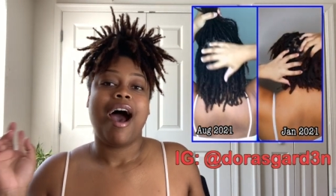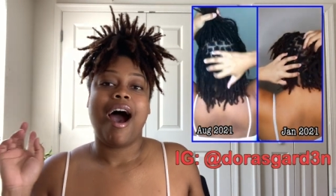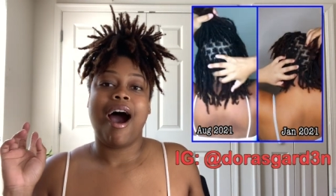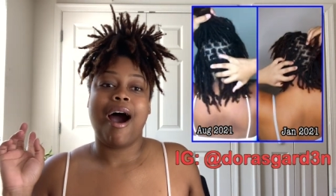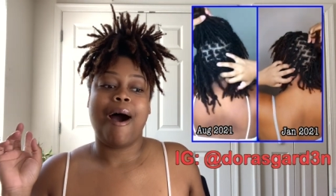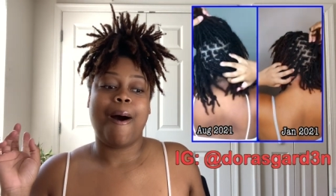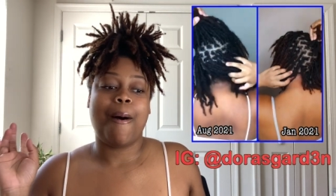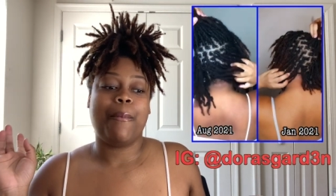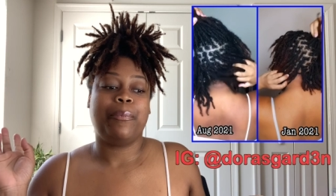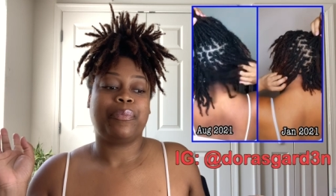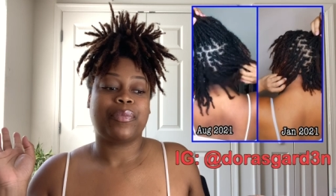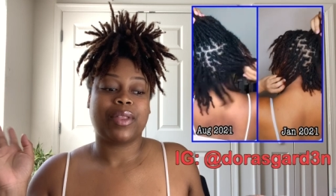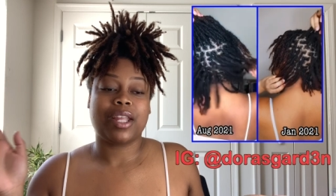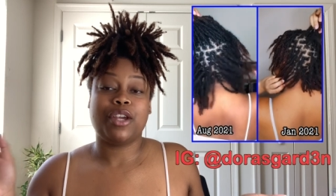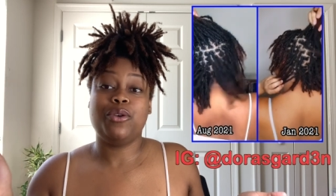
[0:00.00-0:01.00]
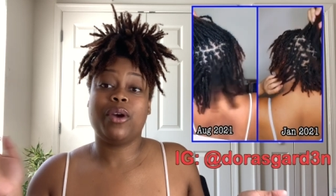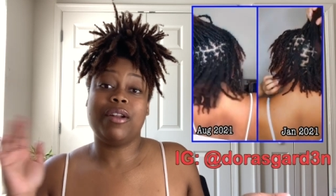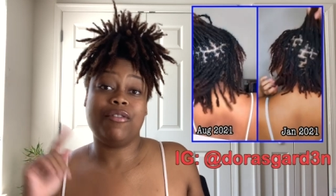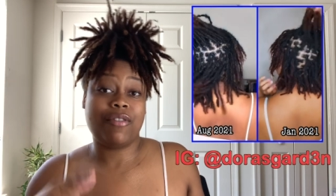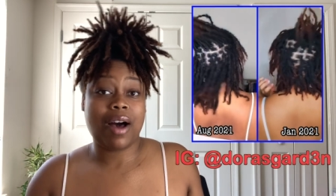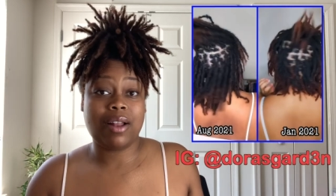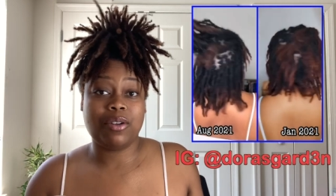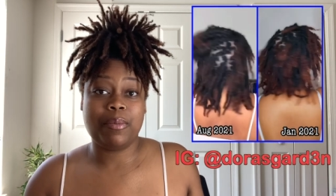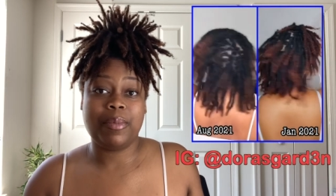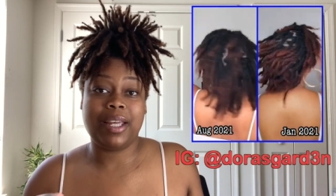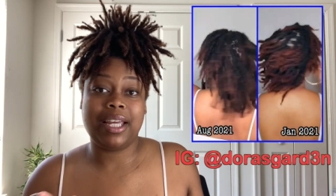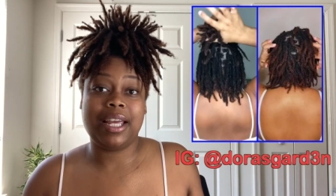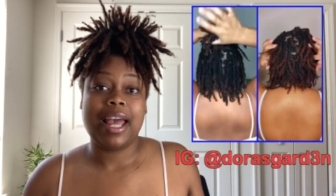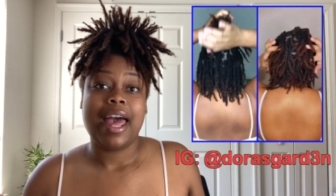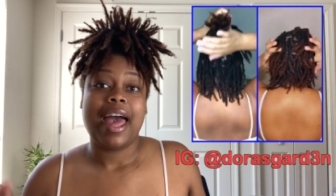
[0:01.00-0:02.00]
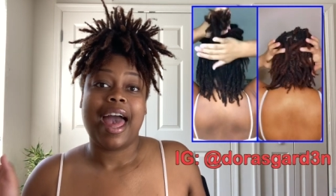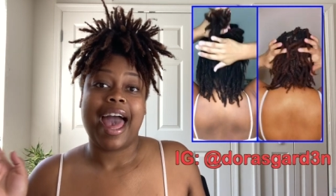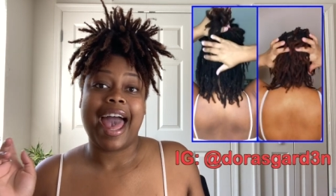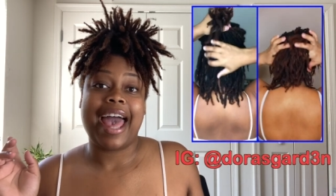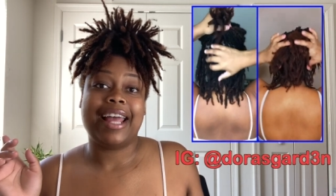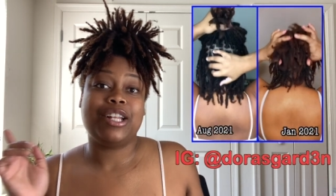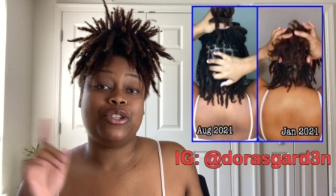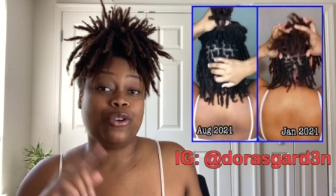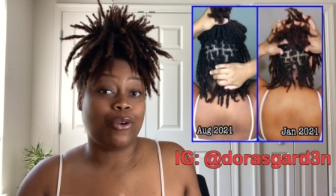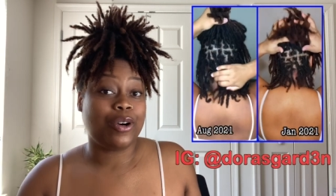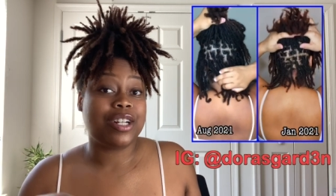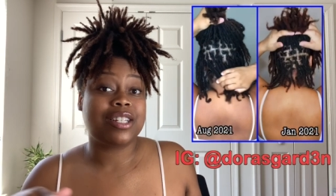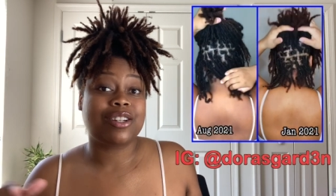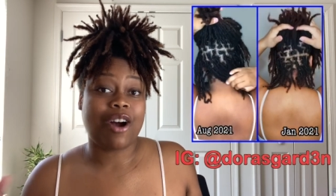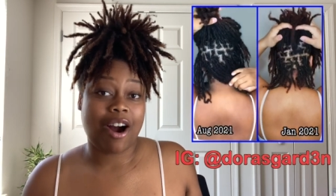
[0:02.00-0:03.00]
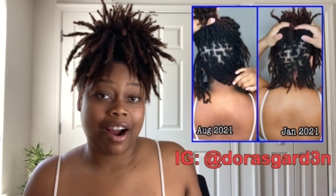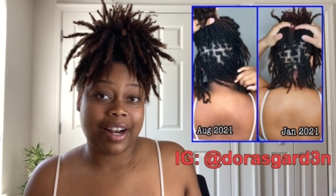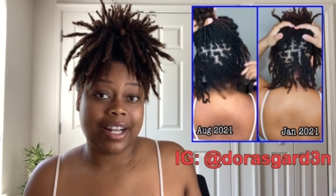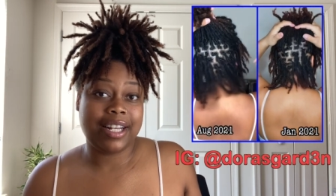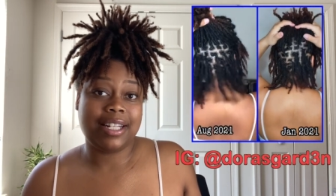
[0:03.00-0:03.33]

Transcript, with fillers: Um, you can follow me at Doris Garden.